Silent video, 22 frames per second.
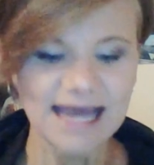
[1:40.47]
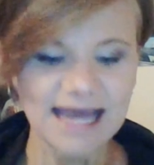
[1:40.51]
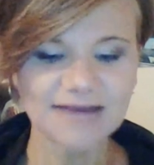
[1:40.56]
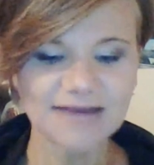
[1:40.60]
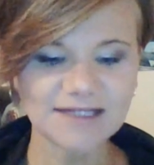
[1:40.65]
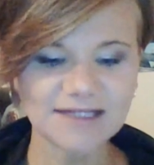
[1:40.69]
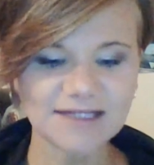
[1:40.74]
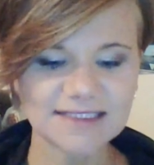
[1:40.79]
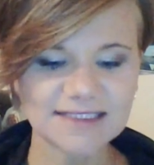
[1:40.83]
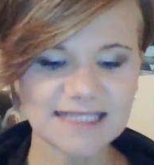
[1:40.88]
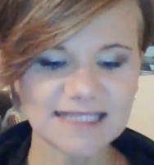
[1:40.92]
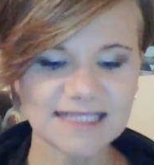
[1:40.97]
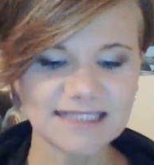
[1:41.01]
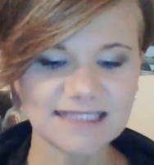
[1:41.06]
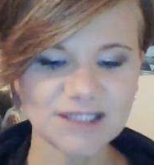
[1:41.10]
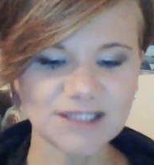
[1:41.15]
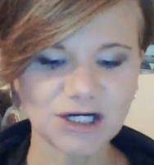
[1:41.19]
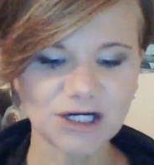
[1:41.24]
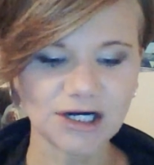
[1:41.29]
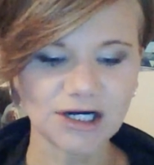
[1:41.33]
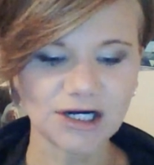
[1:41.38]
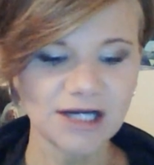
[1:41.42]
And they said to
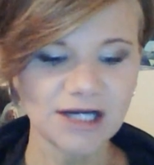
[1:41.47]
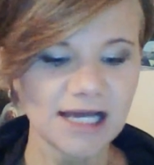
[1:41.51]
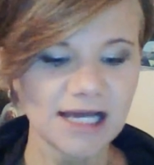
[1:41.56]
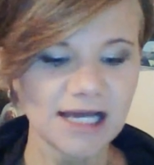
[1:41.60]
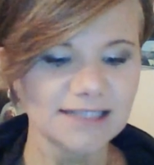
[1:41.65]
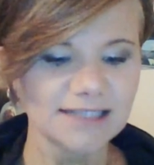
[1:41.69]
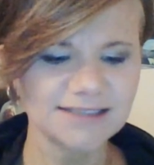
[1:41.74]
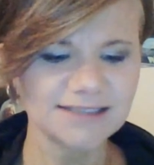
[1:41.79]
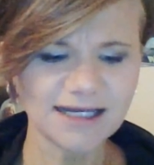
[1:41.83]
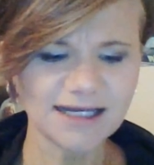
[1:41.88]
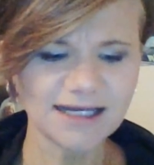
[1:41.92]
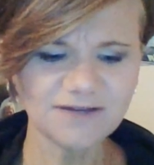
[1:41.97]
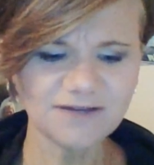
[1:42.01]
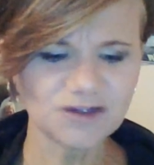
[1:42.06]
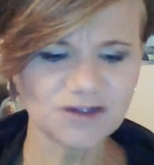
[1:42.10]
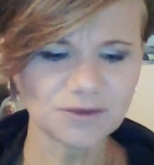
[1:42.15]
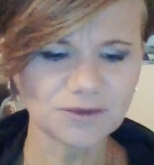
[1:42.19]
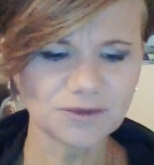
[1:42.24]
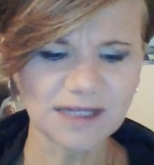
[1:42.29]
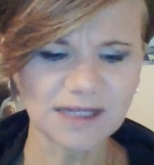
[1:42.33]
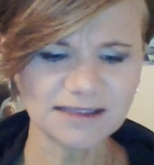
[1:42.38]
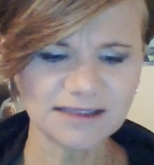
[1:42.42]
her, None of
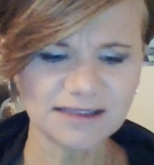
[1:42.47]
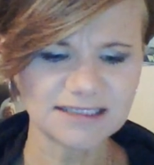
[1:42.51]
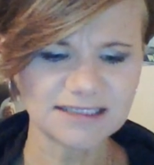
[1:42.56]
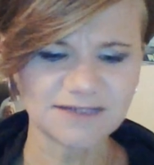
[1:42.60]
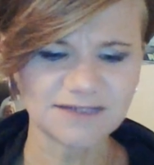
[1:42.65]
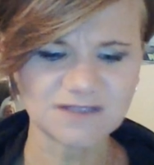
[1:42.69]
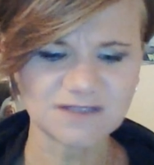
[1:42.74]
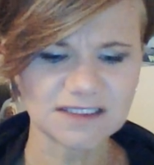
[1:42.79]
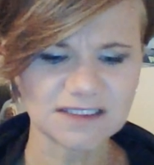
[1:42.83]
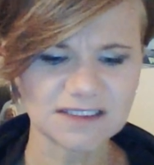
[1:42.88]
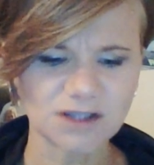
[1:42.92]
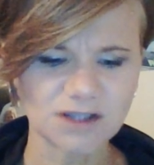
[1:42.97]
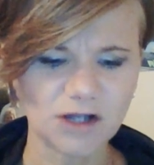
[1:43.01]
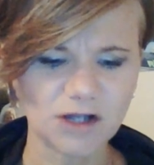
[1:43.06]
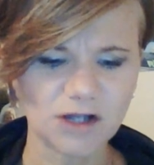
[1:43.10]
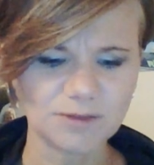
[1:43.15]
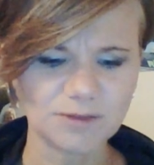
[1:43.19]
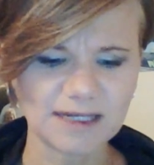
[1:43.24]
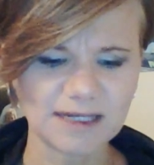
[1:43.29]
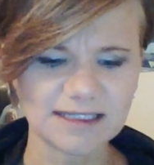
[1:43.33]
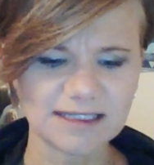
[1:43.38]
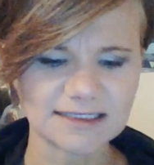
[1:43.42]
your relatives is
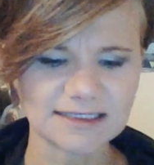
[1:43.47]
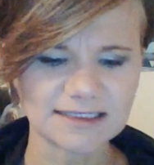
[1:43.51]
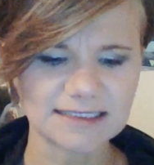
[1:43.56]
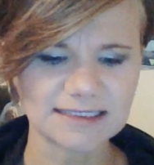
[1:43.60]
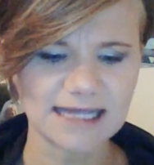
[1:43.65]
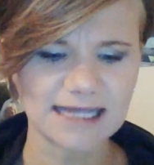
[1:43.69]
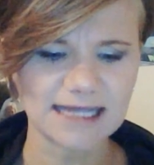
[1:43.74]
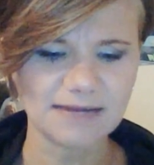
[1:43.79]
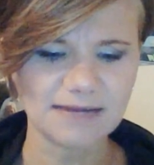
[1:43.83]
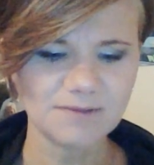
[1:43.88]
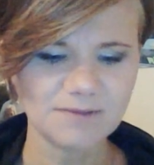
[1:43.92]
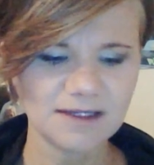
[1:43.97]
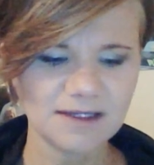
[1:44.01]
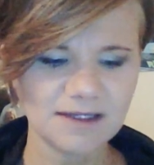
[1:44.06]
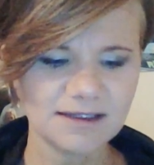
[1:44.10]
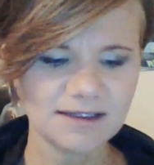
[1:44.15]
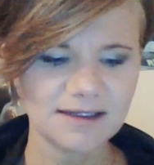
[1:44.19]
called by this name.